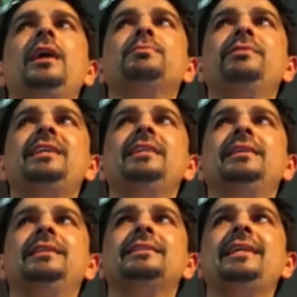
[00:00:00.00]
has
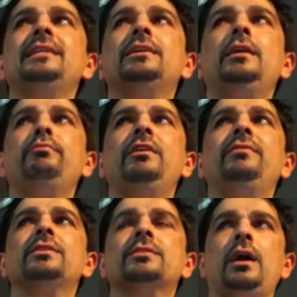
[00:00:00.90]
presented this data in a
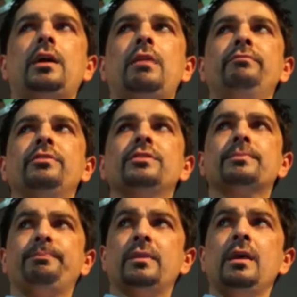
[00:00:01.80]
previous a
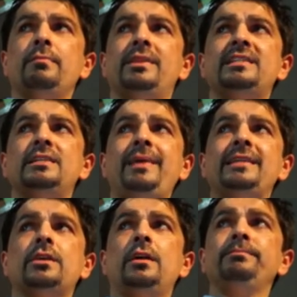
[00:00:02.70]
conference. But this is
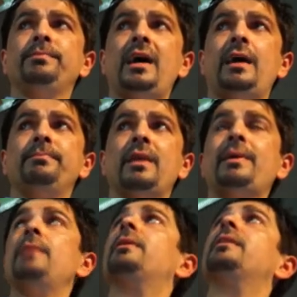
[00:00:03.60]
based on um, a
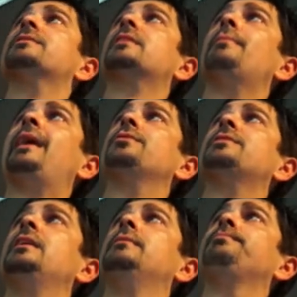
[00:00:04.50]
paper that's come
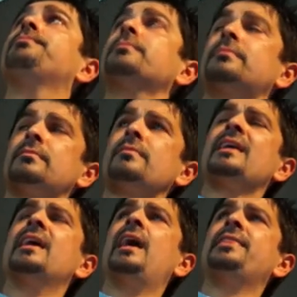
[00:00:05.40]
out in
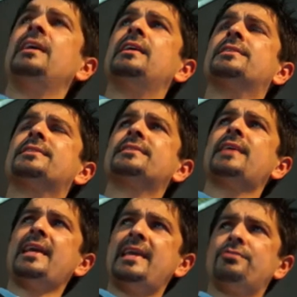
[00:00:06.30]
I think it's
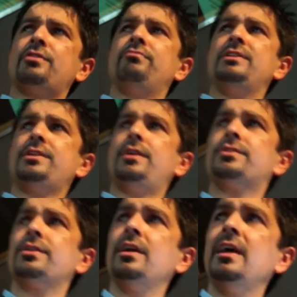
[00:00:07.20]
psychiatric
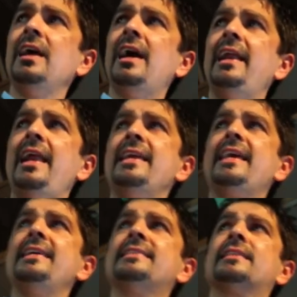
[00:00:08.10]
research. And in any
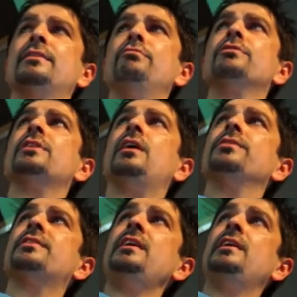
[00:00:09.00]
case, the
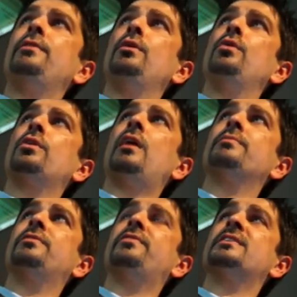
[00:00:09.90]
result here, if you look
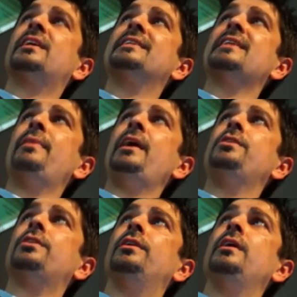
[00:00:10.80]
up to physical
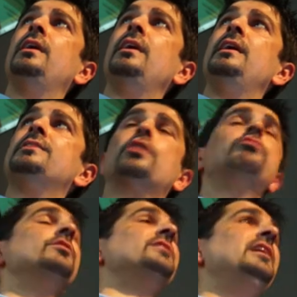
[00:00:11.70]
examination, is
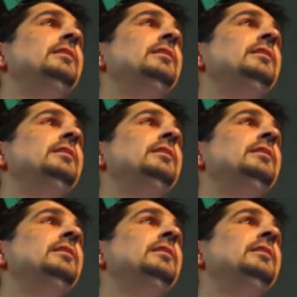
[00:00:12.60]
across